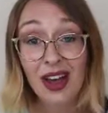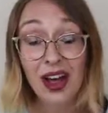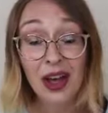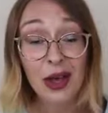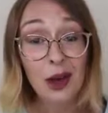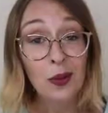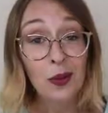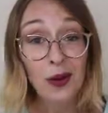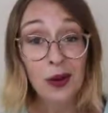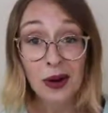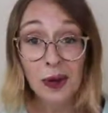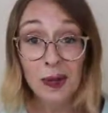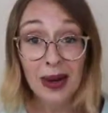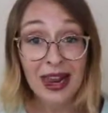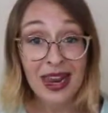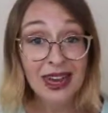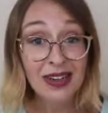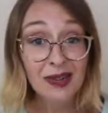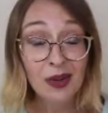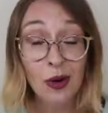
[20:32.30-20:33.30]
a quarter
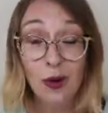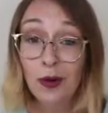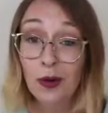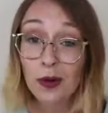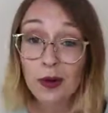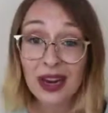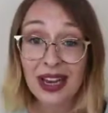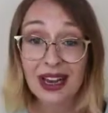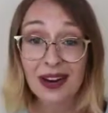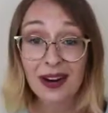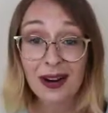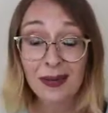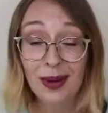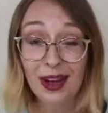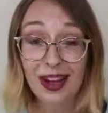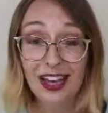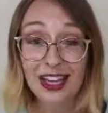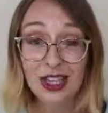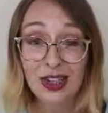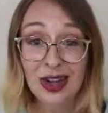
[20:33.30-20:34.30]
plate of whole grain
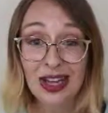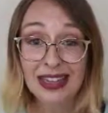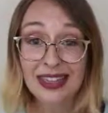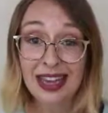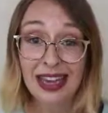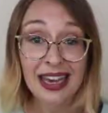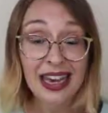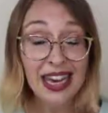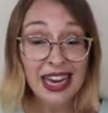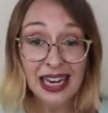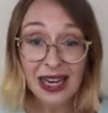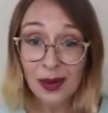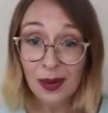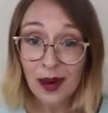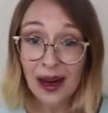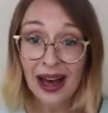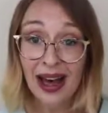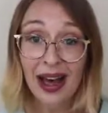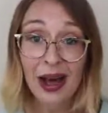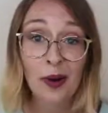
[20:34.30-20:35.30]
carbohydrates like
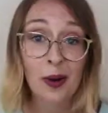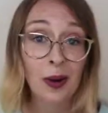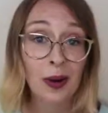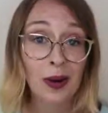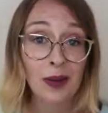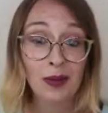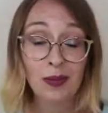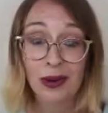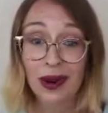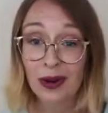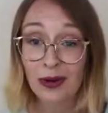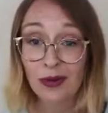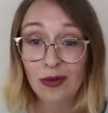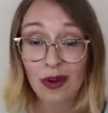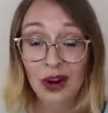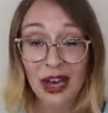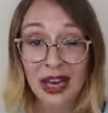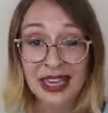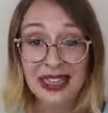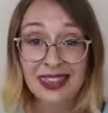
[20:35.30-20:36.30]
quinoa or brown
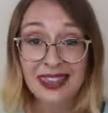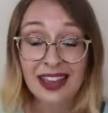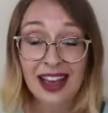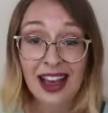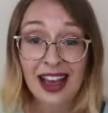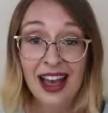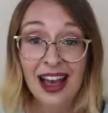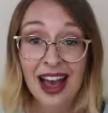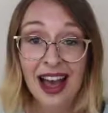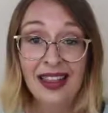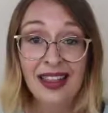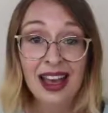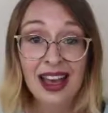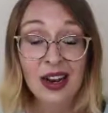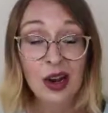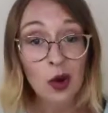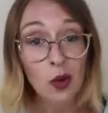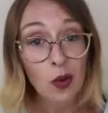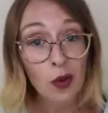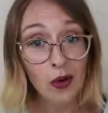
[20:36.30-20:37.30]
rice, and
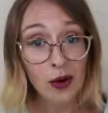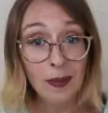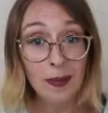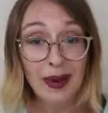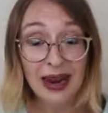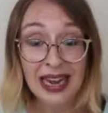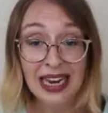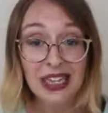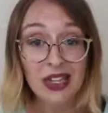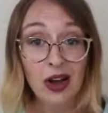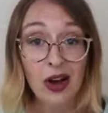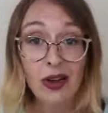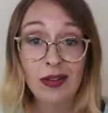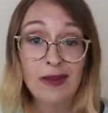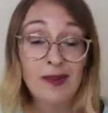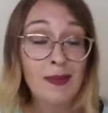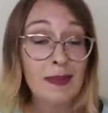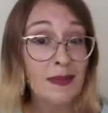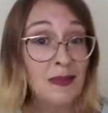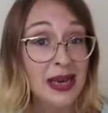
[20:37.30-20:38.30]
then a quarter plate
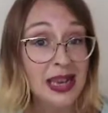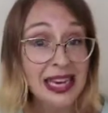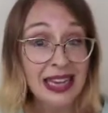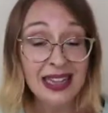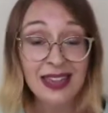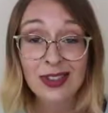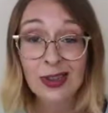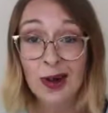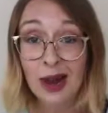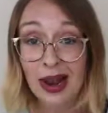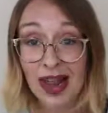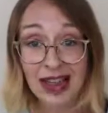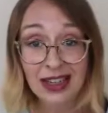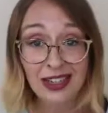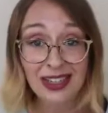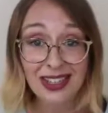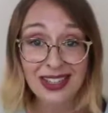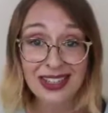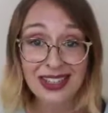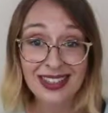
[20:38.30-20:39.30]
of beans or
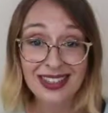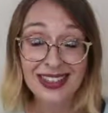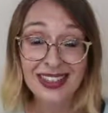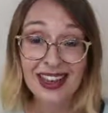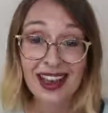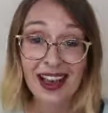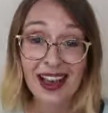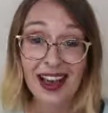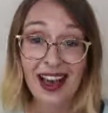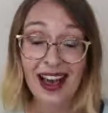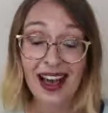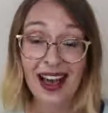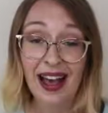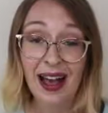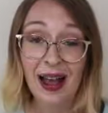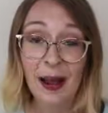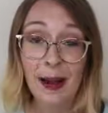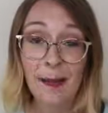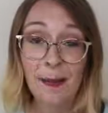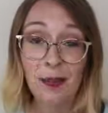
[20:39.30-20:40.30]
lentils
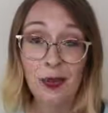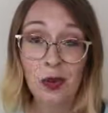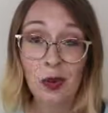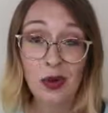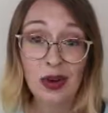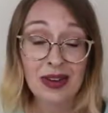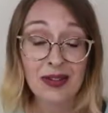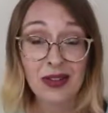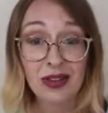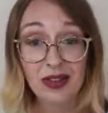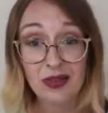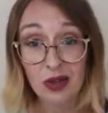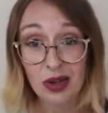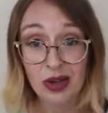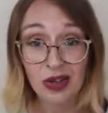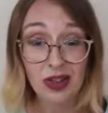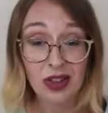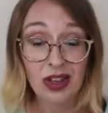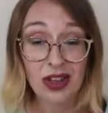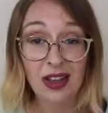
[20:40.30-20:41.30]
um, or even
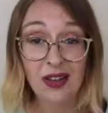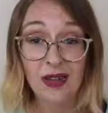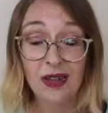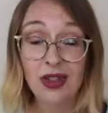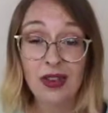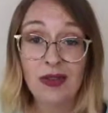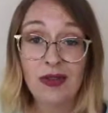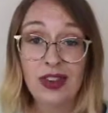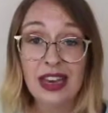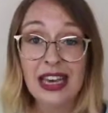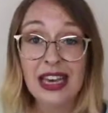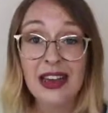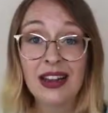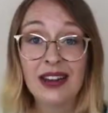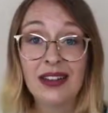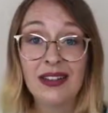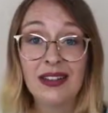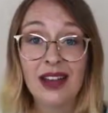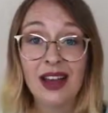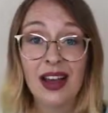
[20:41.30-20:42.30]
one of the, the
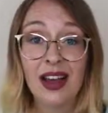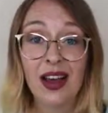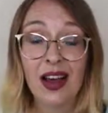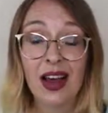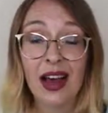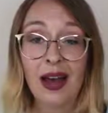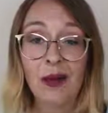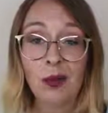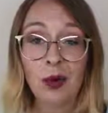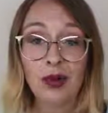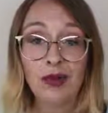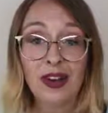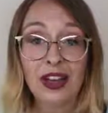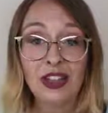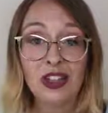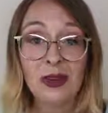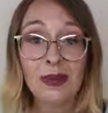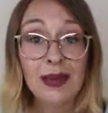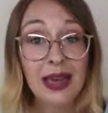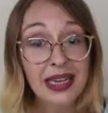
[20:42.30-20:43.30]
vegan um, or
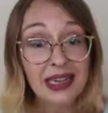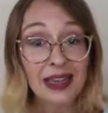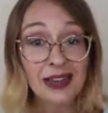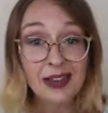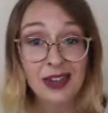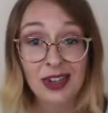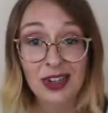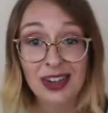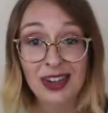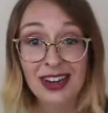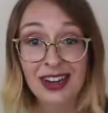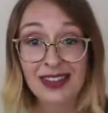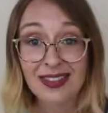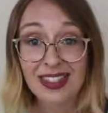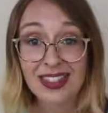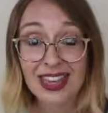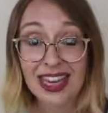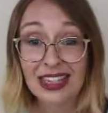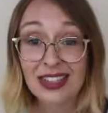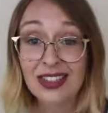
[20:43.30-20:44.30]
veggie meat
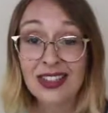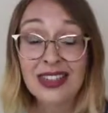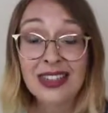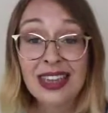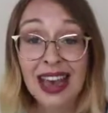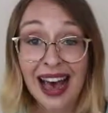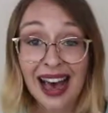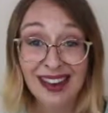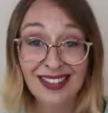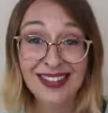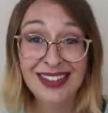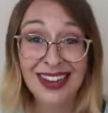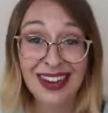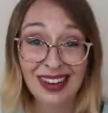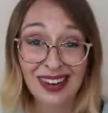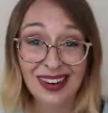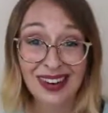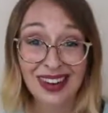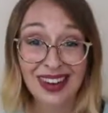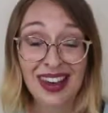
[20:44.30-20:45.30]
alternatives. It doesn't have to
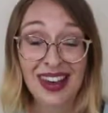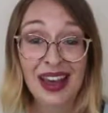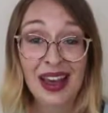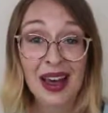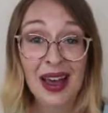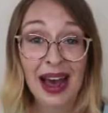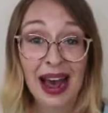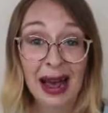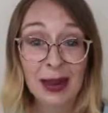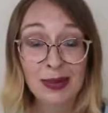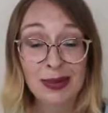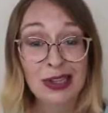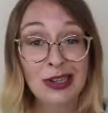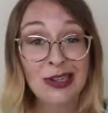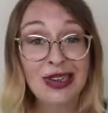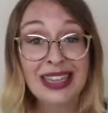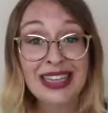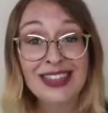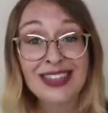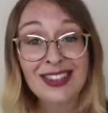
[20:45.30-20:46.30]
look
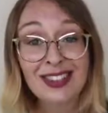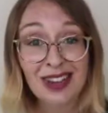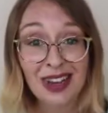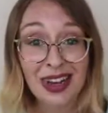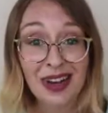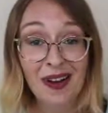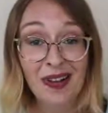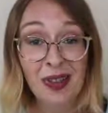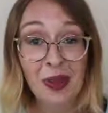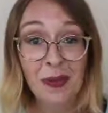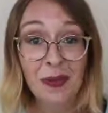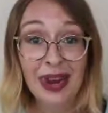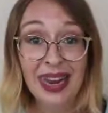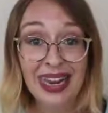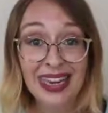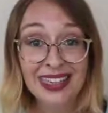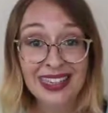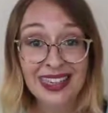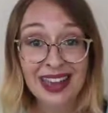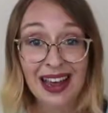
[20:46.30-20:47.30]
absolutely stunning on the
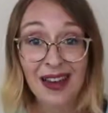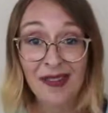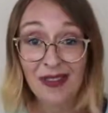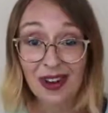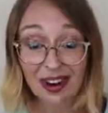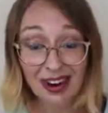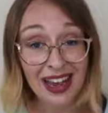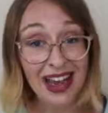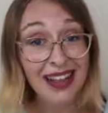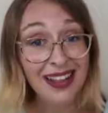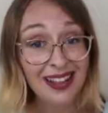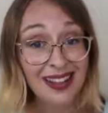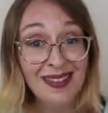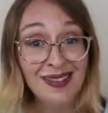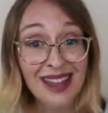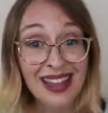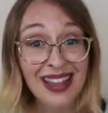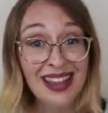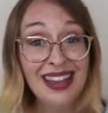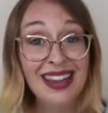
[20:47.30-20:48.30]
plate. A very healthy
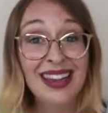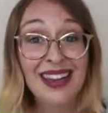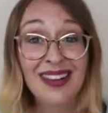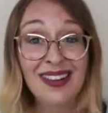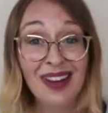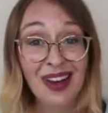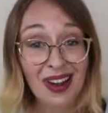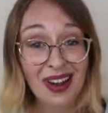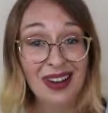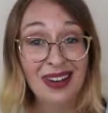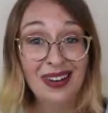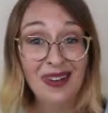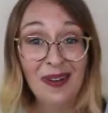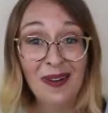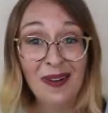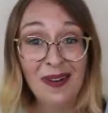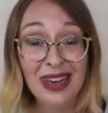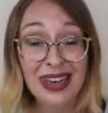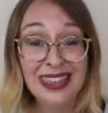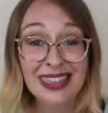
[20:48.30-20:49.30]
meal cannot
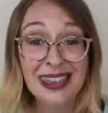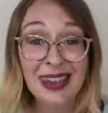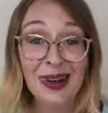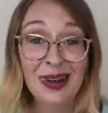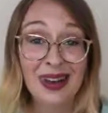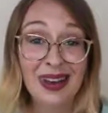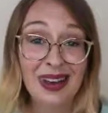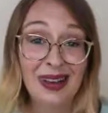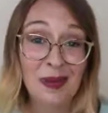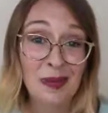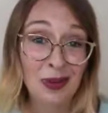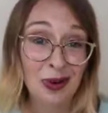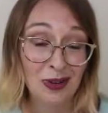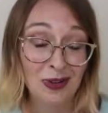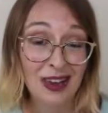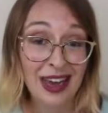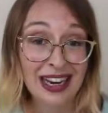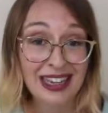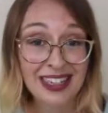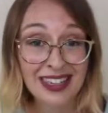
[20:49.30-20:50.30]
always look
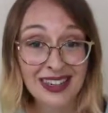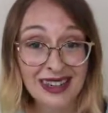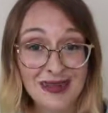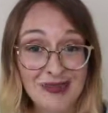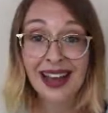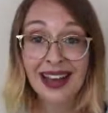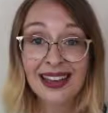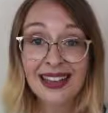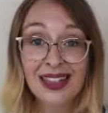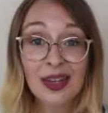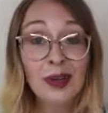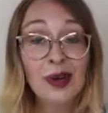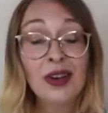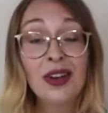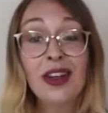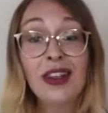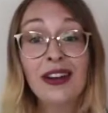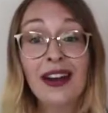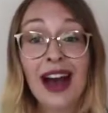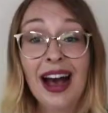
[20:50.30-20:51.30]
perfect. So
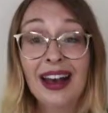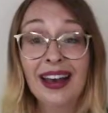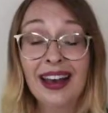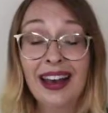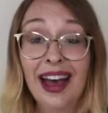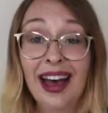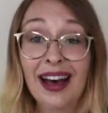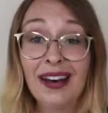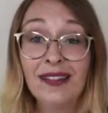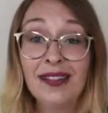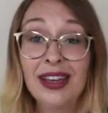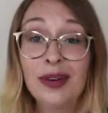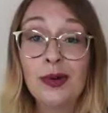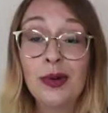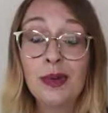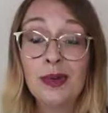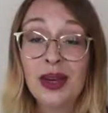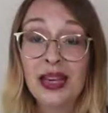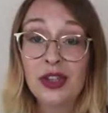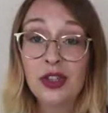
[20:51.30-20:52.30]
another hack I have it
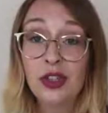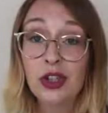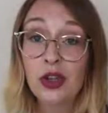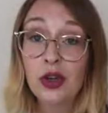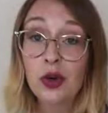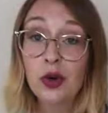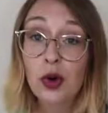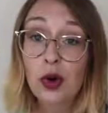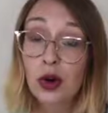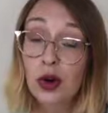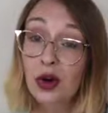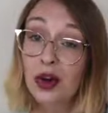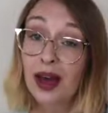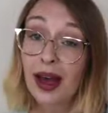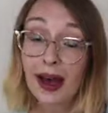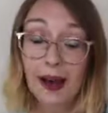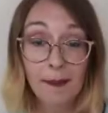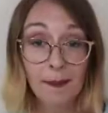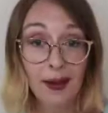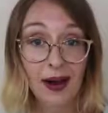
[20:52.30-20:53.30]
would be to cook
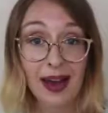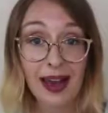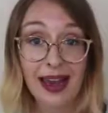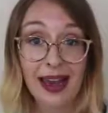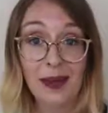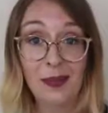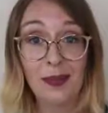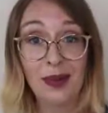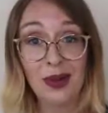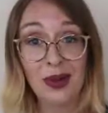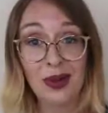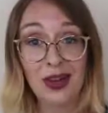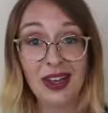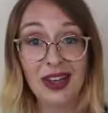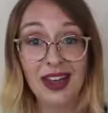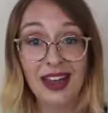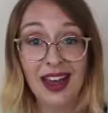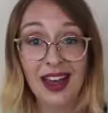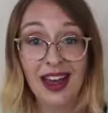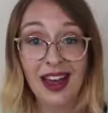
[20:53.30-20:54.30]
and buy in bulk.
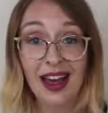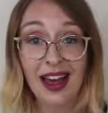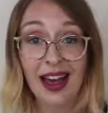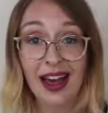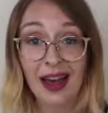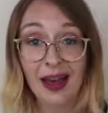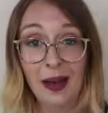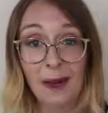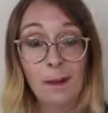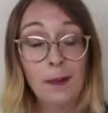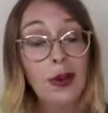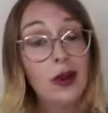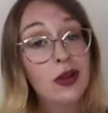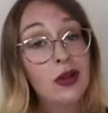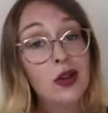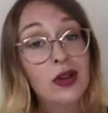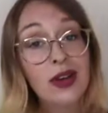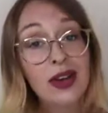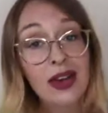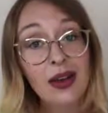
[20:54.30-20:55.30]
Um,
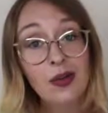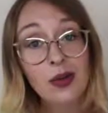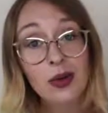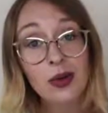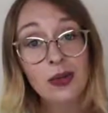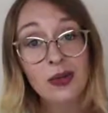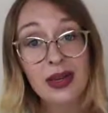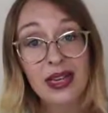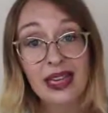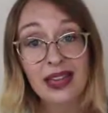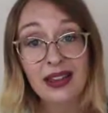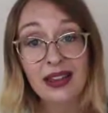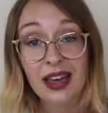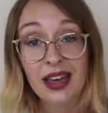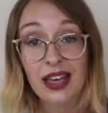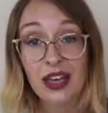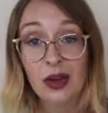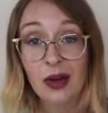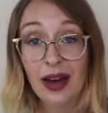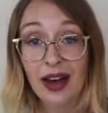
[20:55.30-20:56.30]
bulk cooking would mean
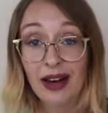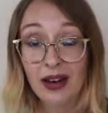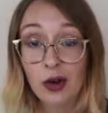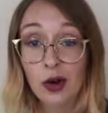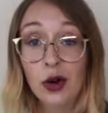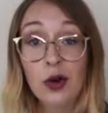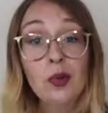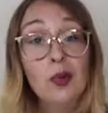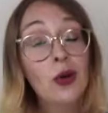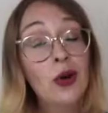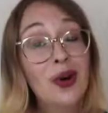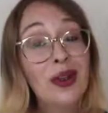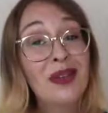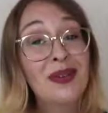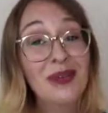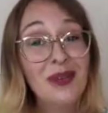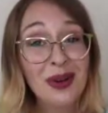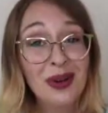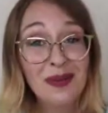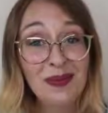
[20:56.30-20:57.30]
that you cook more
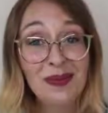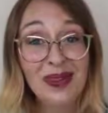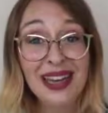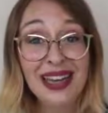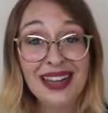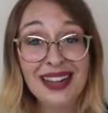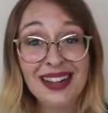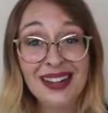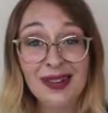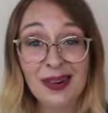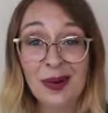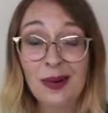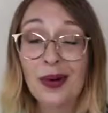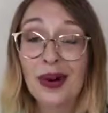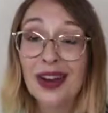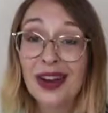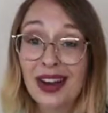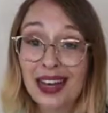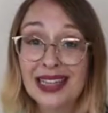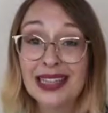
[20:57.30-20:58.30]
than one meal or
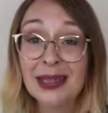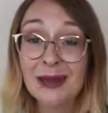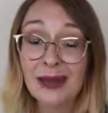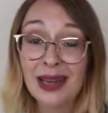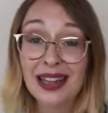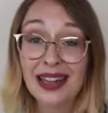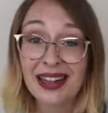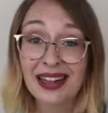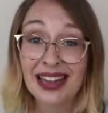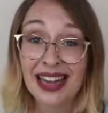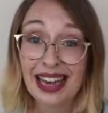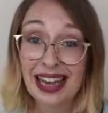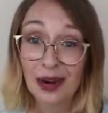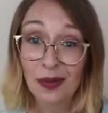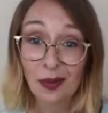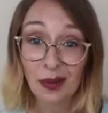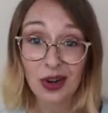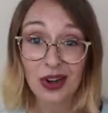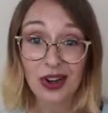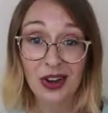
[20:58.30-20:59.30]
one night's meal
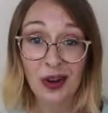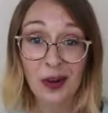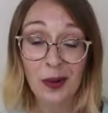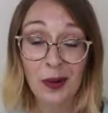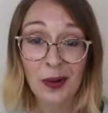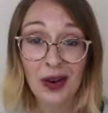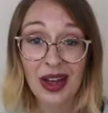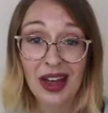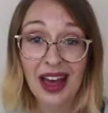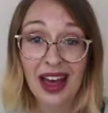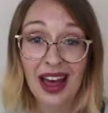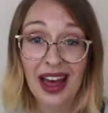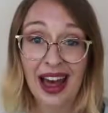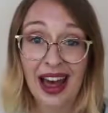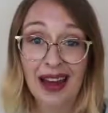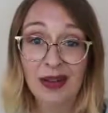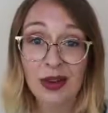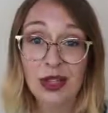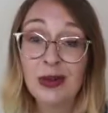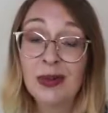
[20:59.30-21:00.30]
in one go,
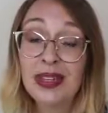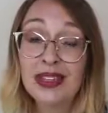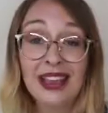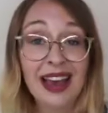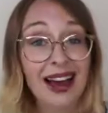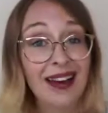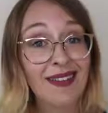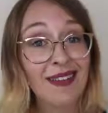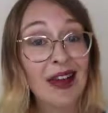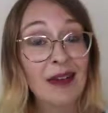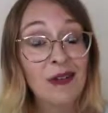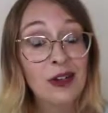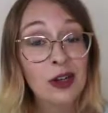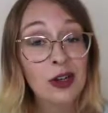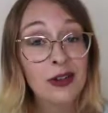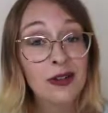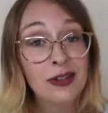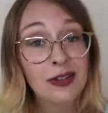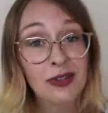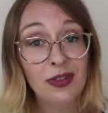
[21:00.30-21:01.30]
um, which means you have
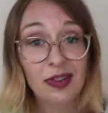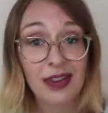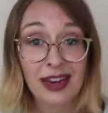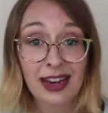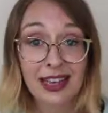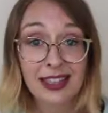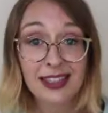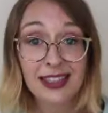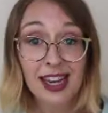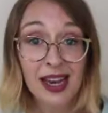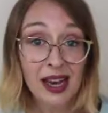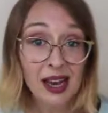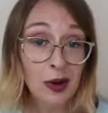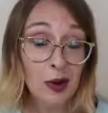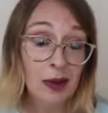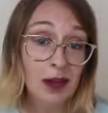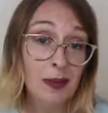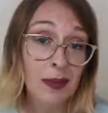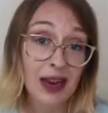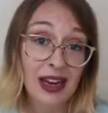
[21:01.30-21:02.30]
leftovers for the next day
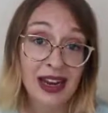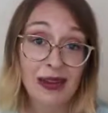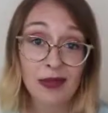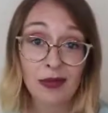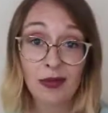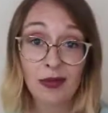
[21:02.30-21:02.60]
or you might even